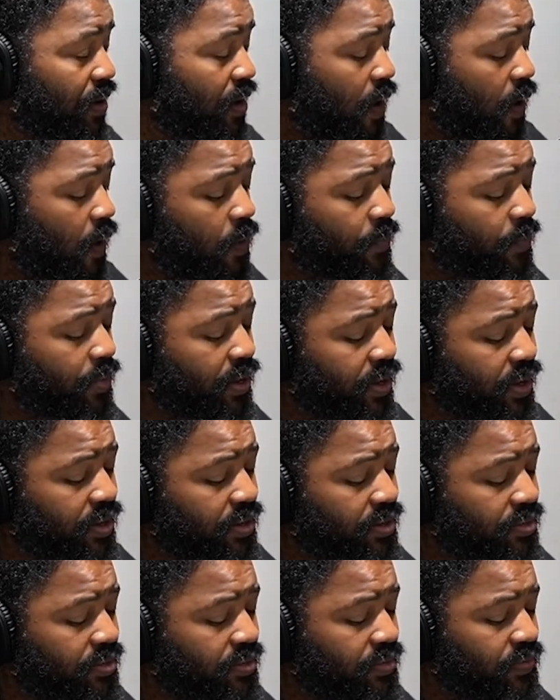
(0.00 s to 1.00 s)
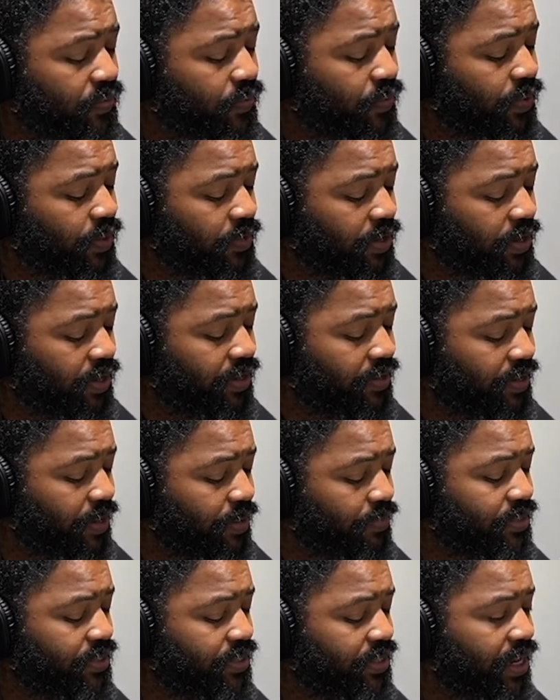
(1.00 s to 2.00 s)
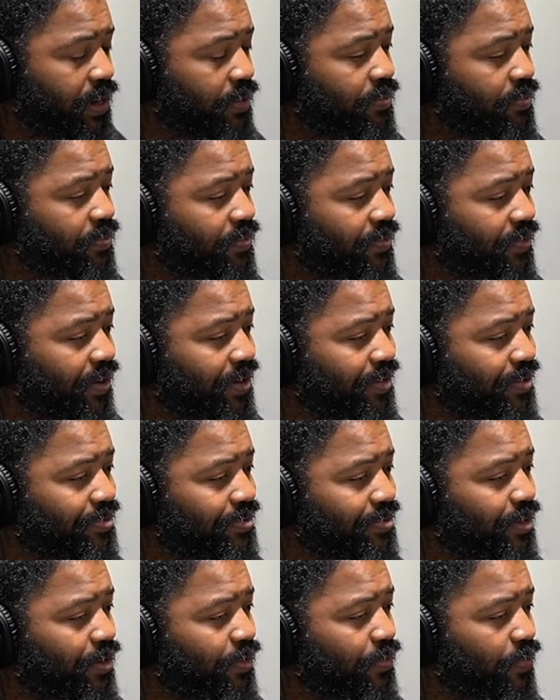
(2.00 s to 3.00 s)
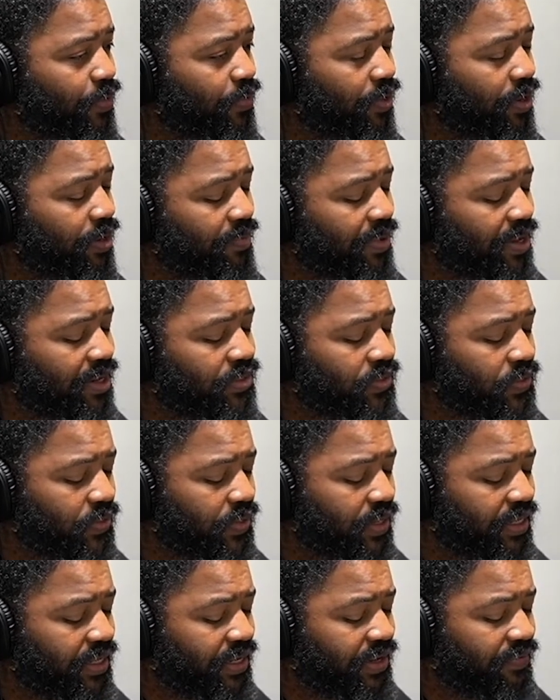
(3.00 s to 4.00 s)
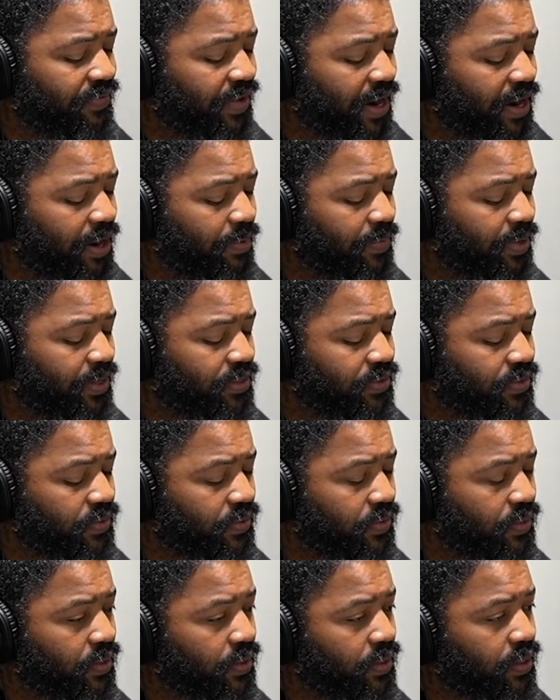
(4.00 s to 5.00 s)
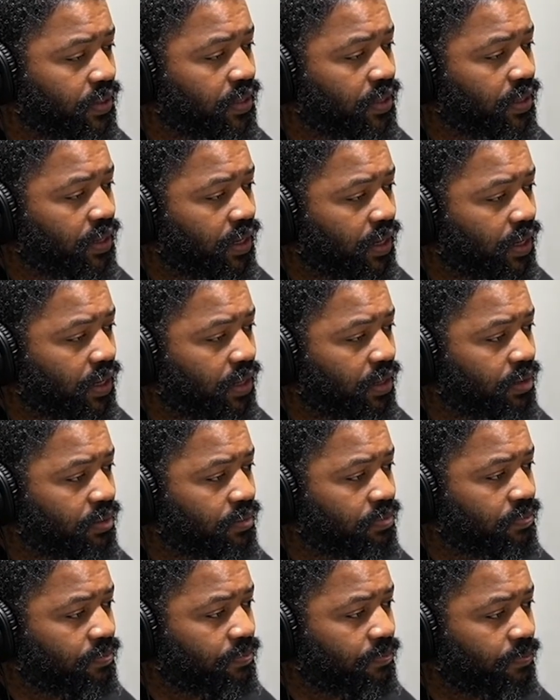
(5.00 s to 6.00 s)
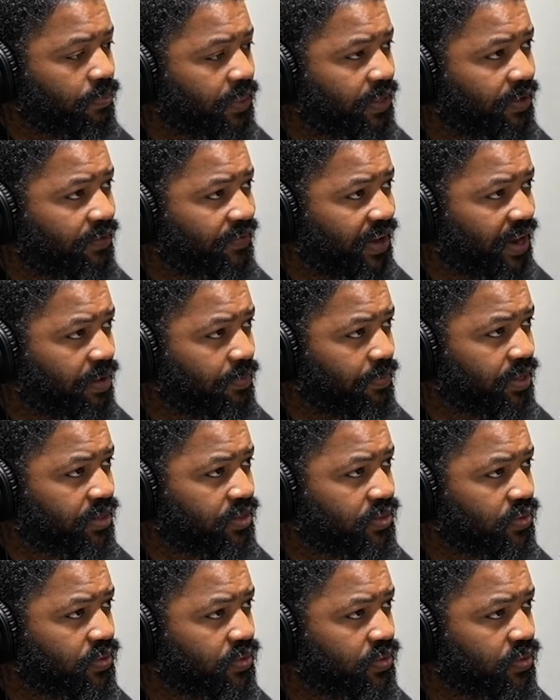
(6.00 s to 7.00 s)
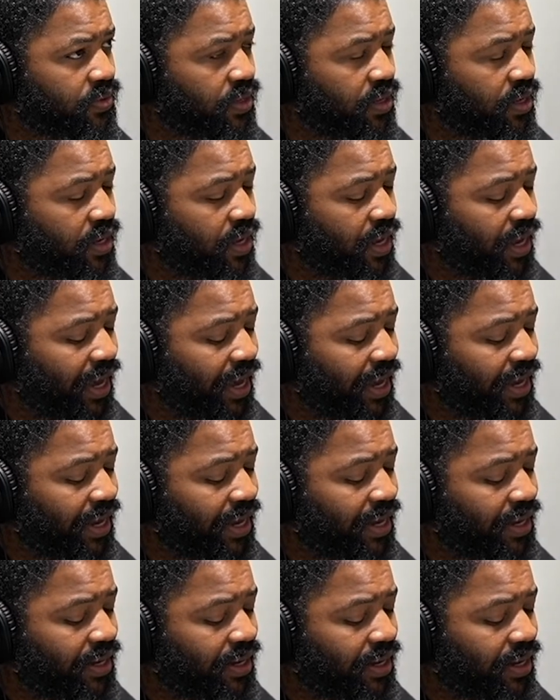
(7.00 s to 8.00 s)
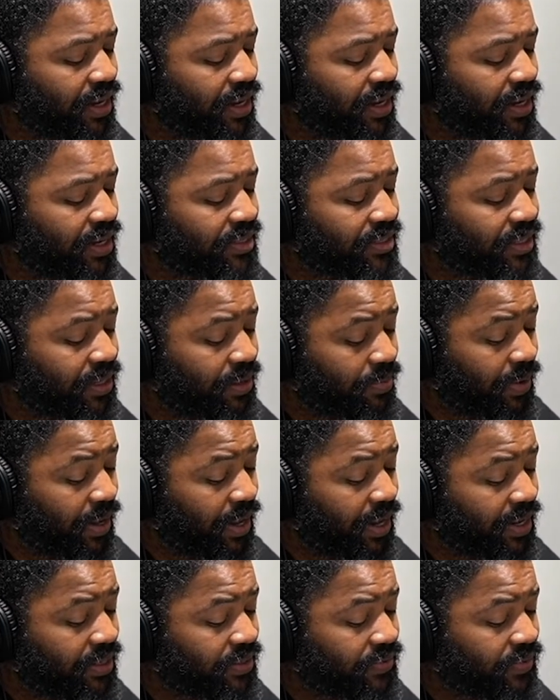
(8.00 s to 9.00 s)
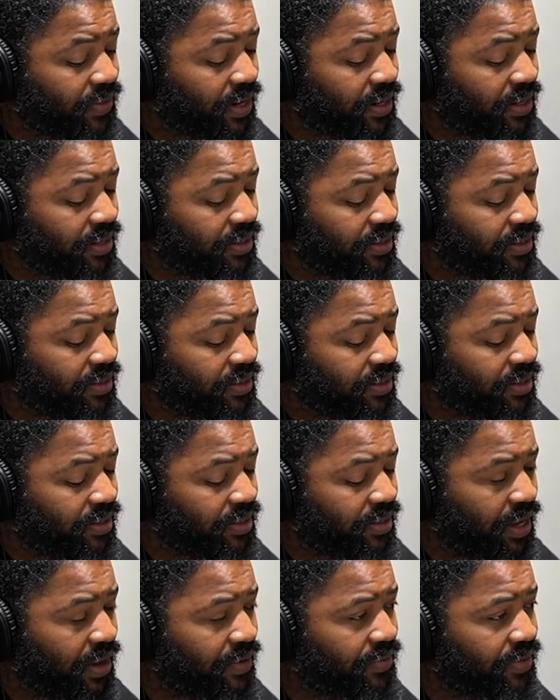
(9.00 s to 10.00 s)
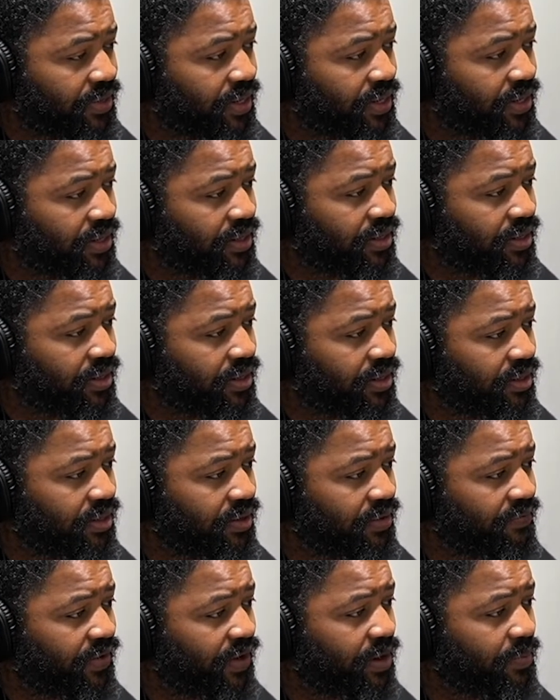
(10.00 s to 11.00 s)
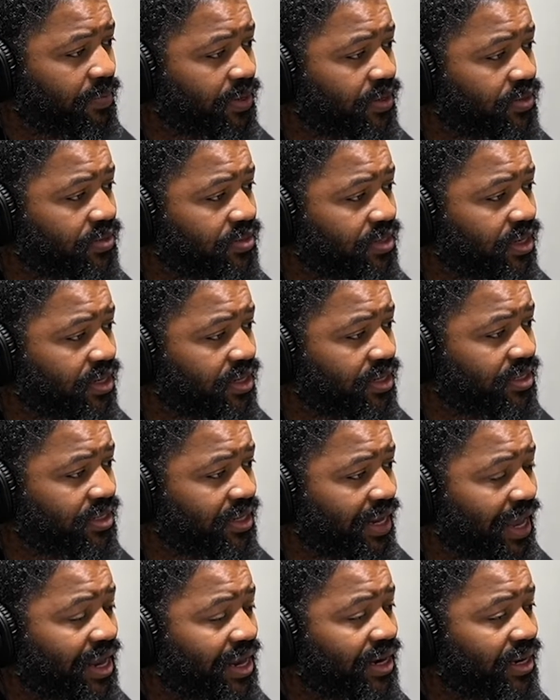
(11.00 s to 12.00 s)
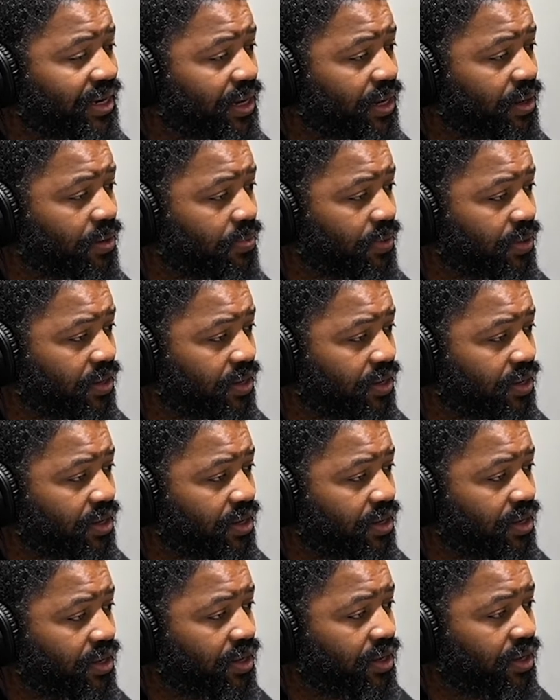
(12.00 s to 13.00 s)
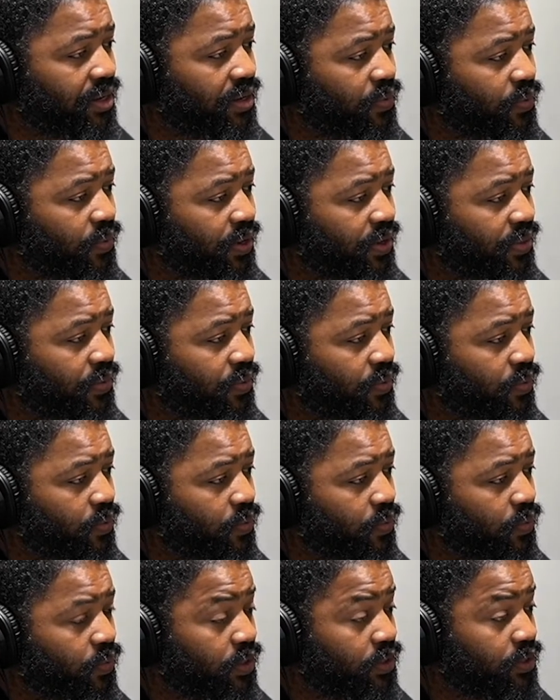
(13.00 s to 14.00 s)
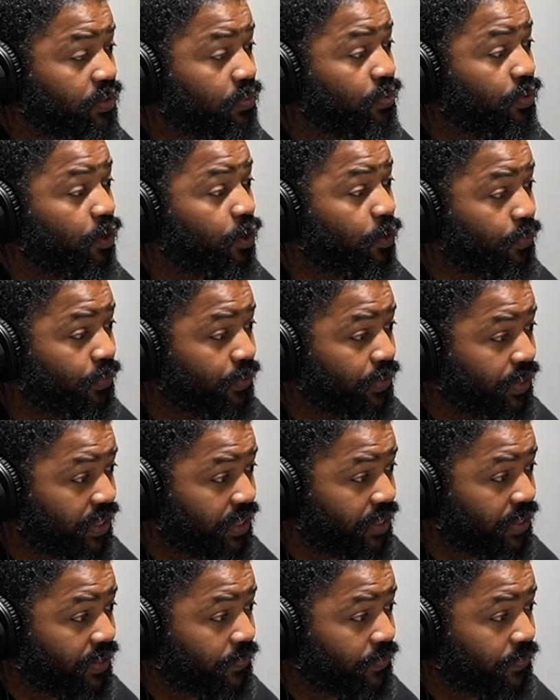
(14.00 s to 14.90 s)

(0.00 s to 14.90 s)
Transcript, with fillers: All because we skipped a step, right? So we want to make sure that the environmental, um, the environmental, and uh, is in compliance, right? The, the everything the, the environmental study is lining up with what's appropriate.